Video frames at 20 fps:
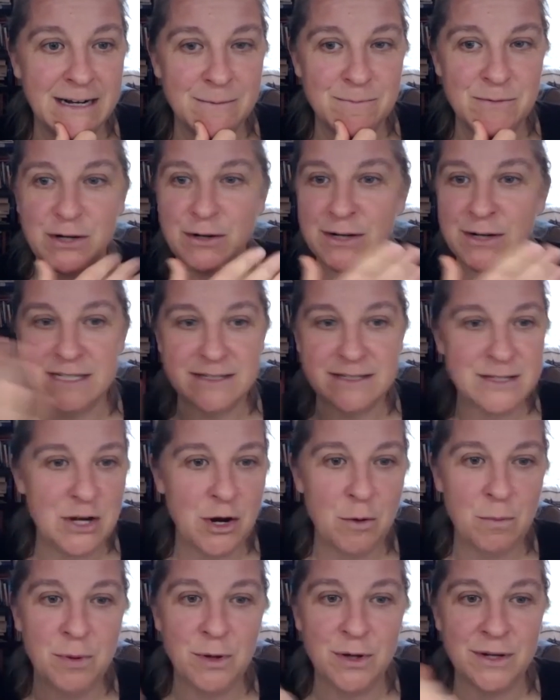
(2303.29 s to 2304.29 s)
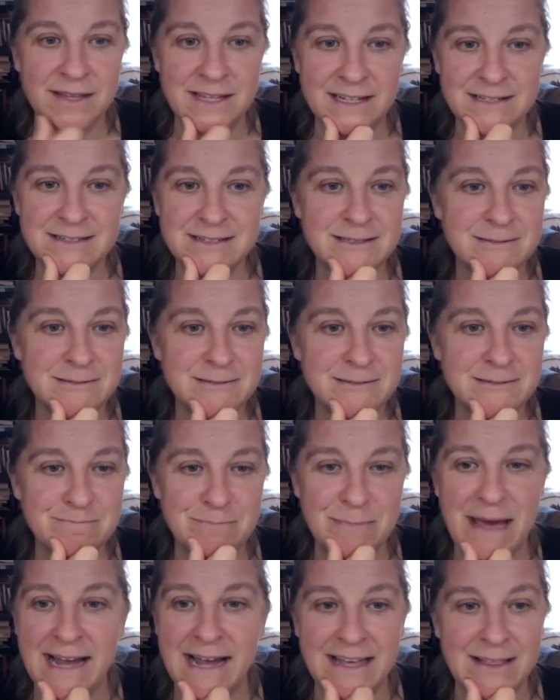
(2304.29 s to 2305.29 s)
There is no putting this
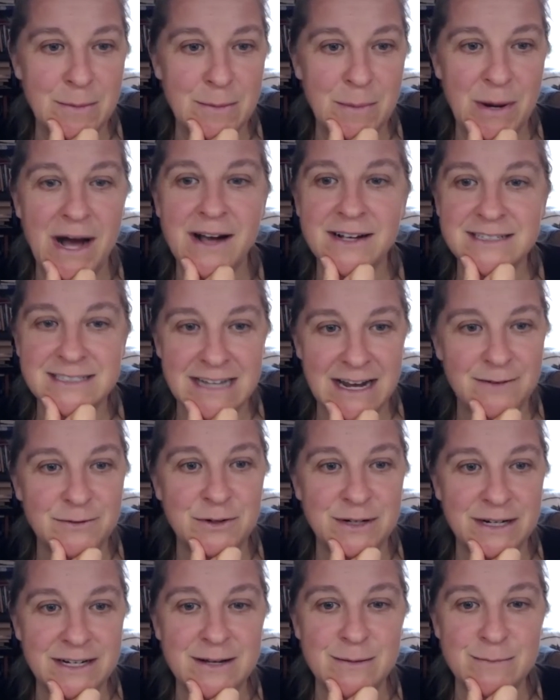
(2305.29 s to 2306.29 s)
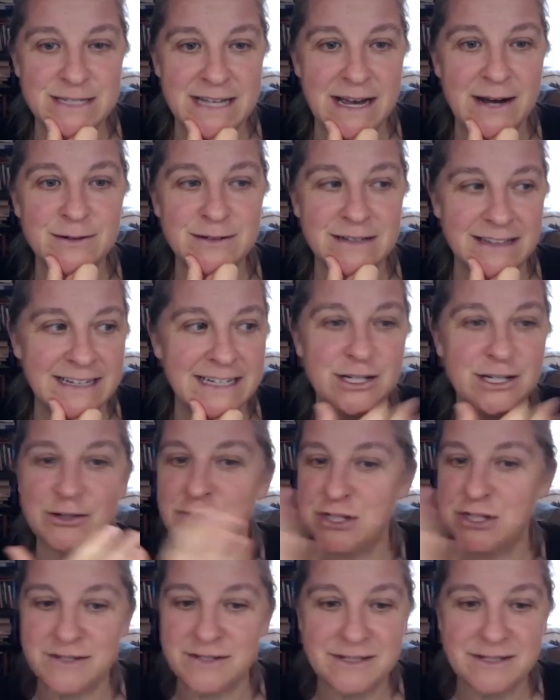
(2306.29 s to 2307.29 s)
back in the box after it comes out. Like,
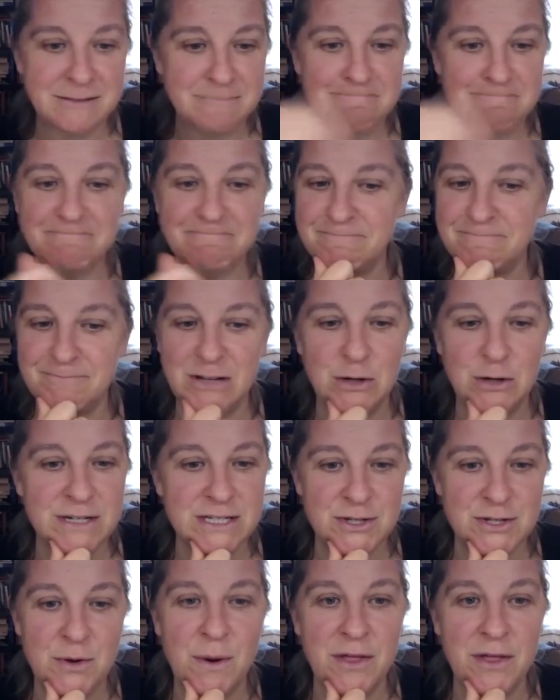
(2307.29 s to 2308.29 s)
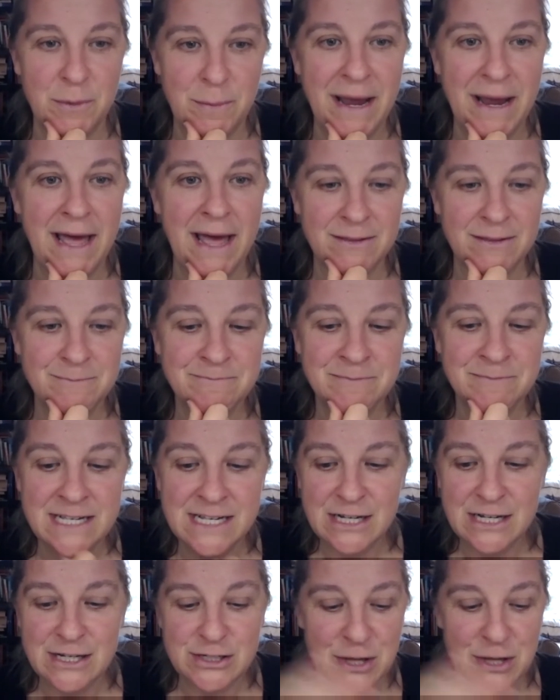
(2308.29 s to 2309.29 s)
there is no other path.
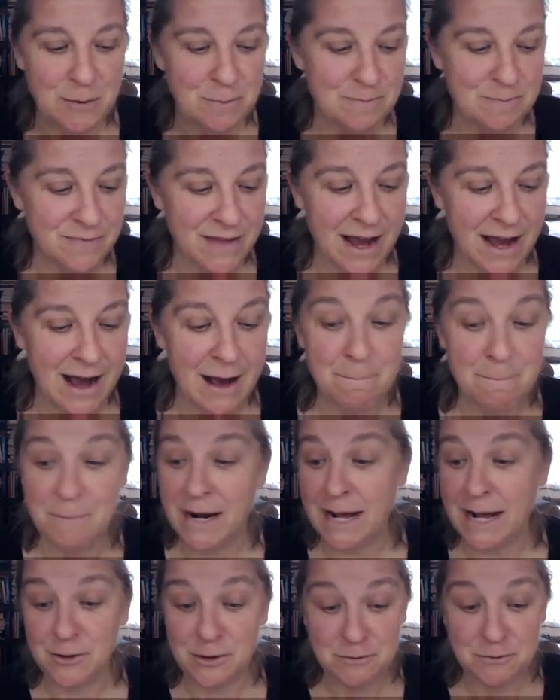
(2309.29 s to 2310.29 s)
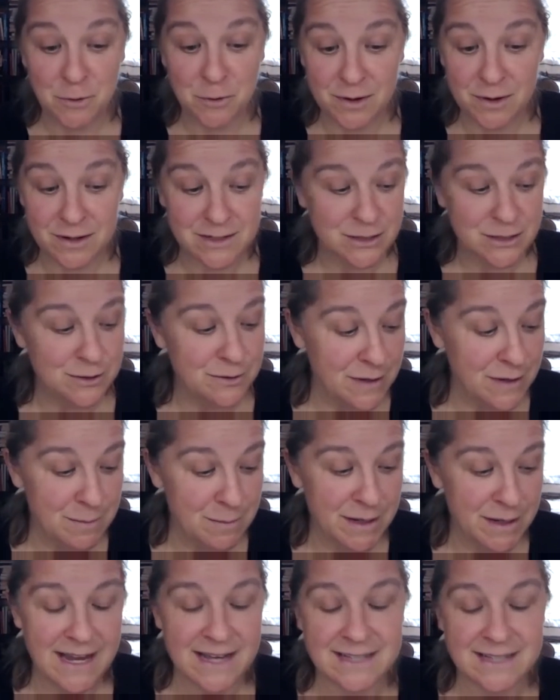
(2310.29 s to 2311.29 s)
So, but I look forward to, if
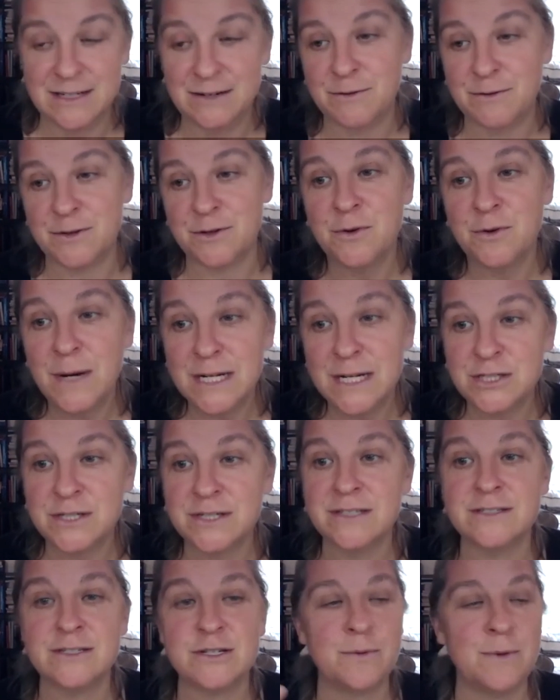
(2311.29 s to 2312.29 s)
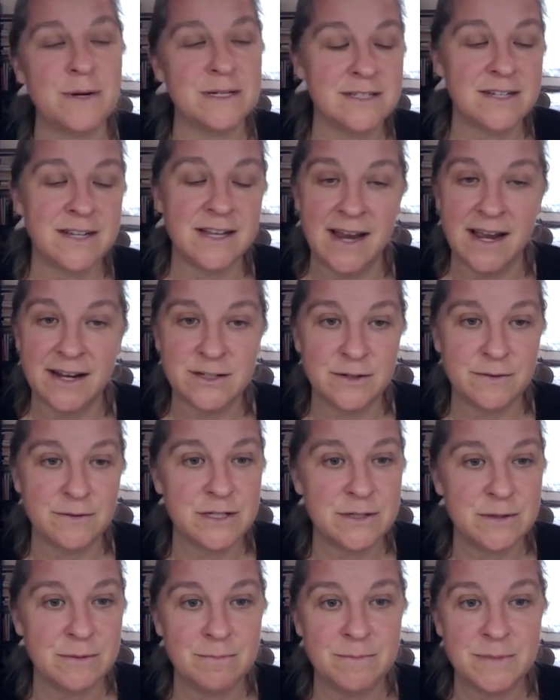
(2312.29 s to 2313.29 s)
anybody has any further questions or wants to connect over
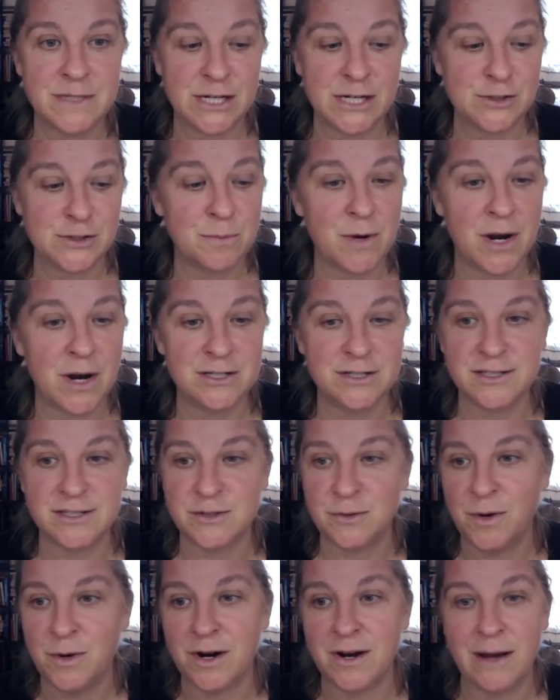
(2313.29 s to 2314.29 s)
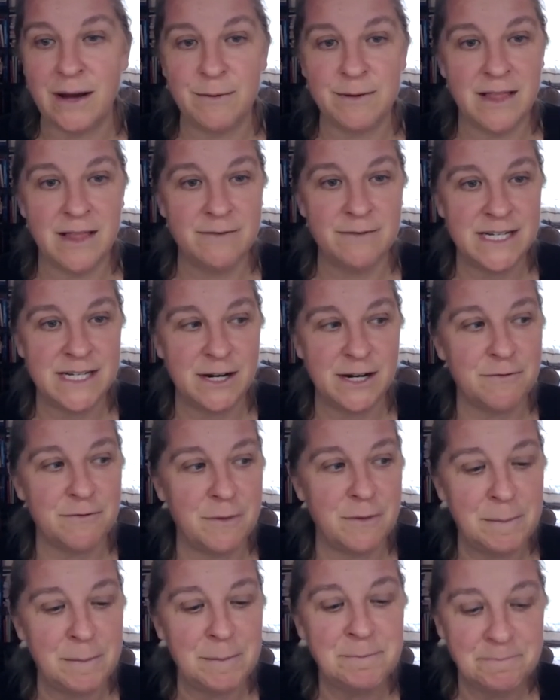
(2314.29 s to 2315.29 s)
some potential projects or work, I would love to hear from
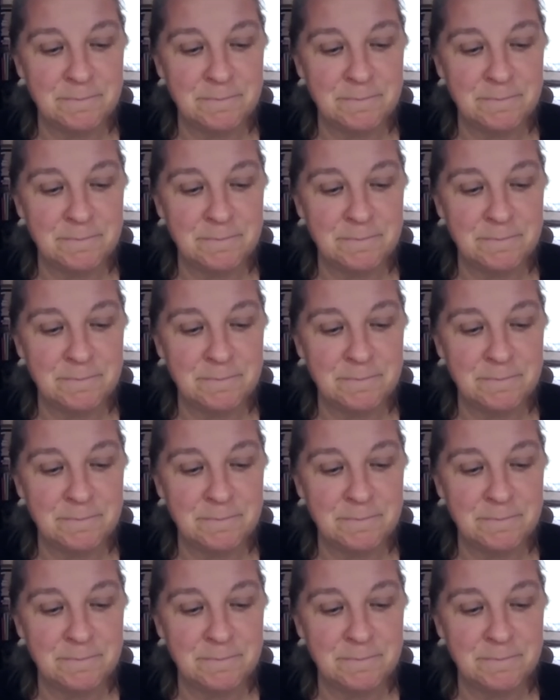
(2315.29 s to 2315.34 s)
them.